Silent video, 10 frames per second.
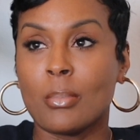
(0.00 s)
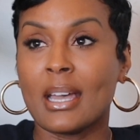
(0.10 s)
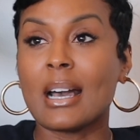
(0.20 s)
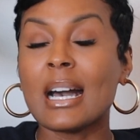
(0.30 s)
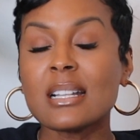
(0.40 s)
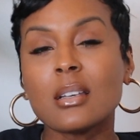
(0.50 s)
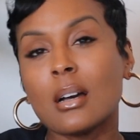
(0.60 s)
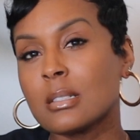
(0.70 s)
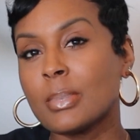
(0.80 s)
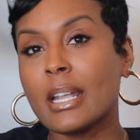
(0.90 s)
back, I
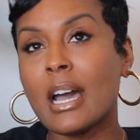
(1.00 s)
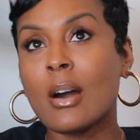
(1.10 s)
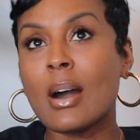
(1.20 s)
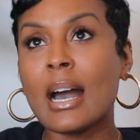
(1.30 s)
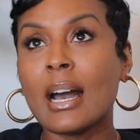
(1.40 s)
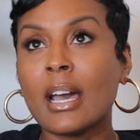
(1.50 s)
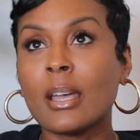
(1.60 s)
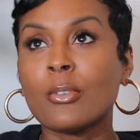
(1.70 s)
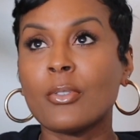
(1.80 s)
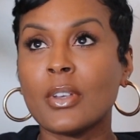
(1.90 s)
talked about how
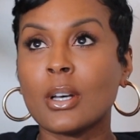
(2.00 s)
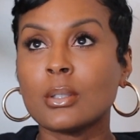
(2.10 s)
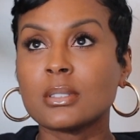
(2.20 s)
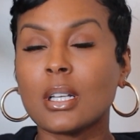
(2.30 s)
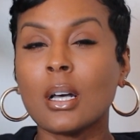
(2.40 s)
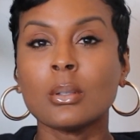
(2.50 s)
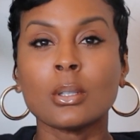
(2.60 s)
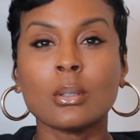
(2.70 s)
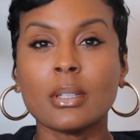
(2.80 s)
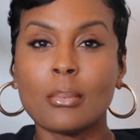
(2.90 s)
I felt a
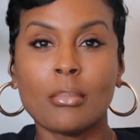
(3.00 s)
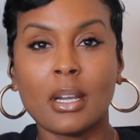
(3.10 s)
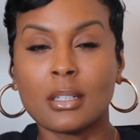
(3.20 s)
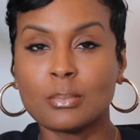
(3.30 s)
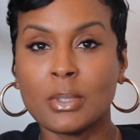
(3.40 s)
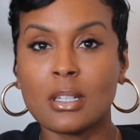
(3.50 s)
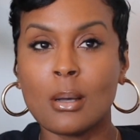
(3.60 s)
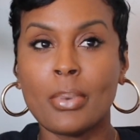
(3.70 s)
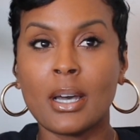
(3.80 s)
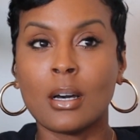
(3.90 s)
little embarrassment
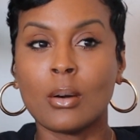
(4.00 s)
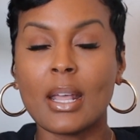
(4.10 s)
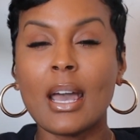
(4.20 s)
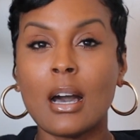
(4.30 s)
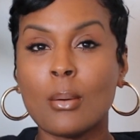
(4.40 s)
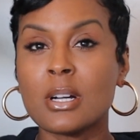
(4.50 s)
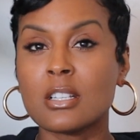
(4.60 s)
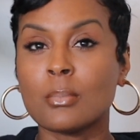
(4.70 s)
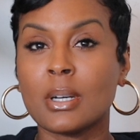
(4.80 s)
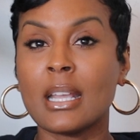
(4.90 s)
about how
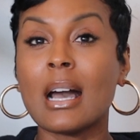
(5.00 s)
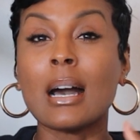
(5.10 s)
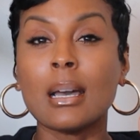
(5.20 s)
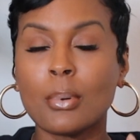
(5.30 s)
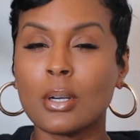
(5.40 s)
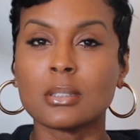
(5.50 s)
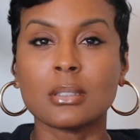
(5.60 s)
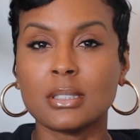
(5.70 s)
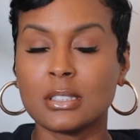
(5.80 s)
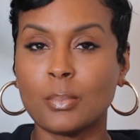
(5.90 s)
much money I
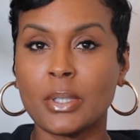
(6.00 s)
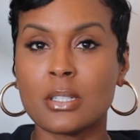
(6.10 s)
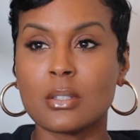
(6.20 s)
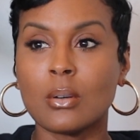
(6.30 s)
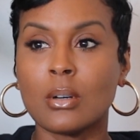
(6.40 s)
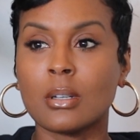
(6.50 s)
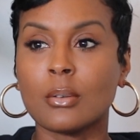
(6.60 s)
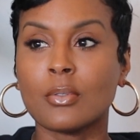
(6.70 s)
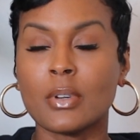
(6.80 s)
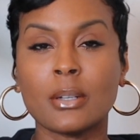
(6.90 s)
personally spent on
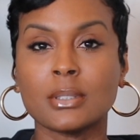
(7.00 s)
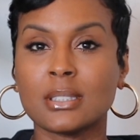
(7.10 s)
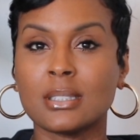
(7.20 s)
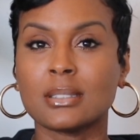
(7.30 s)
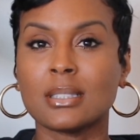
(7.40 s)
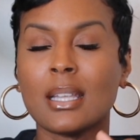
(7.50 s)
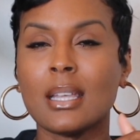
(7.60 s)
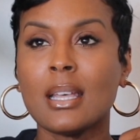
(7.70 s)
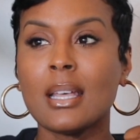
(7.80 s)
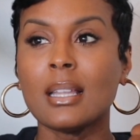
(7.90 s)
fragrances
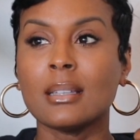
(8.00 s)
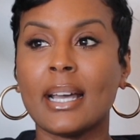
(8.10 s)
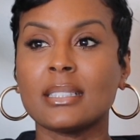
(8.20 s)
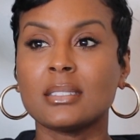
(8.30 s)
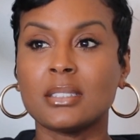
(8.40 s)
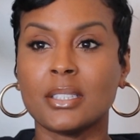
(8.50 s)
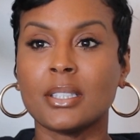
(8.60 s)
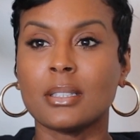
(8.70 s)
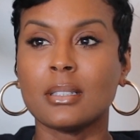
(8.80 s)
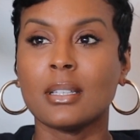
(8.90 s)
last
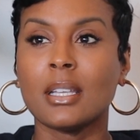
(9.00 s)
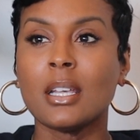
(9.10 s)
year.